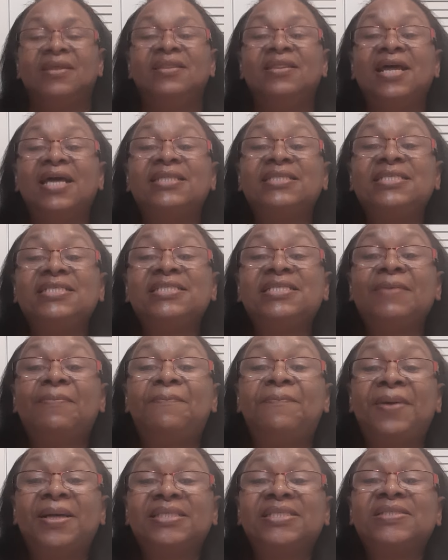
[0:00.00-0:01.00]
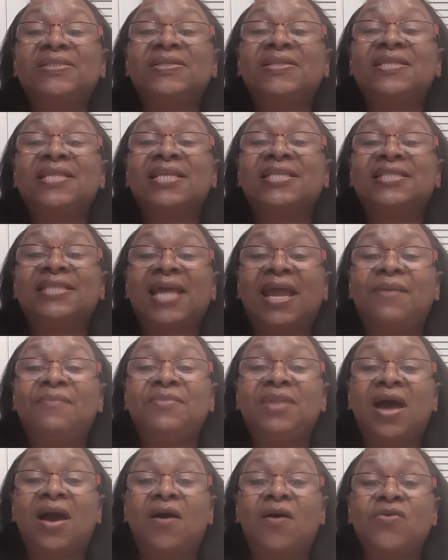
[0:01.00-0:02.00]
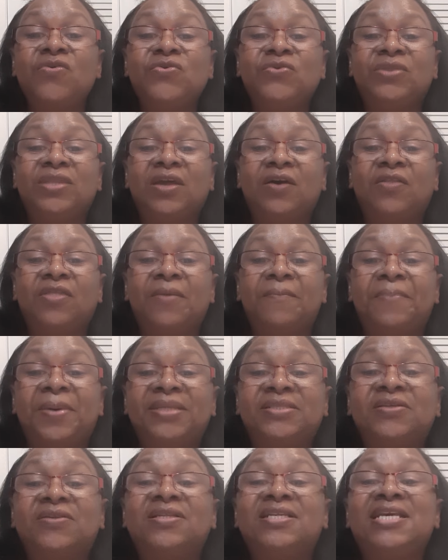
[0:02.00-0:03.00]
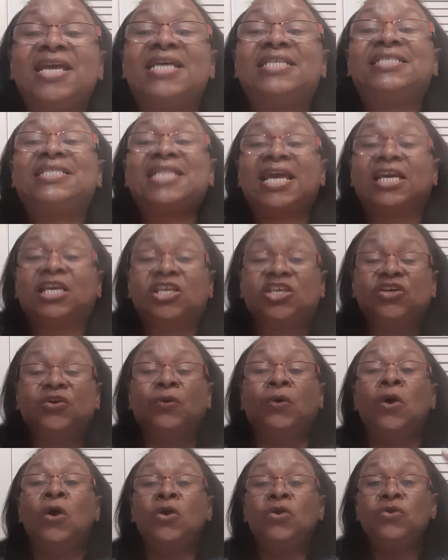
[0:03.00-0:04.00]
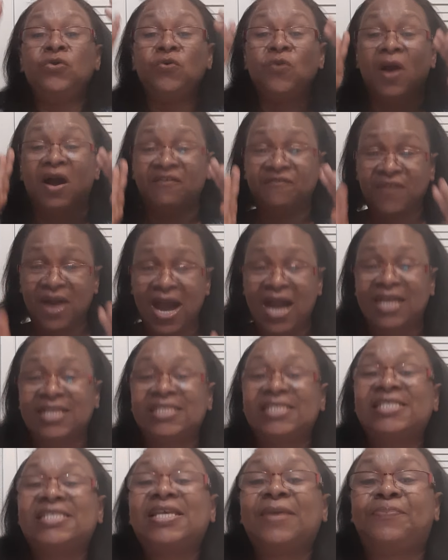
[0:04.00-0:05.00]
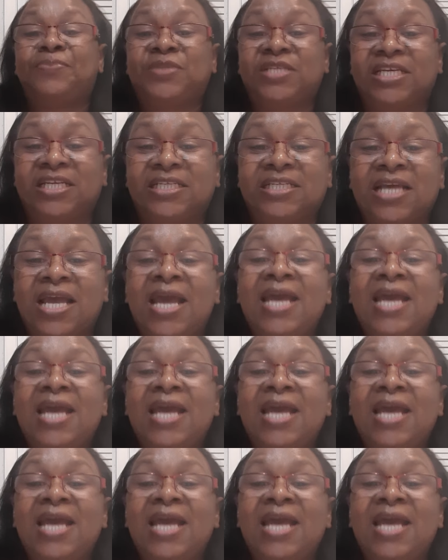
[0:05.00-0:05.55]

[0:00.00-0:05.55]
That is the time now you tell the person, yes, thank you. You have accepted.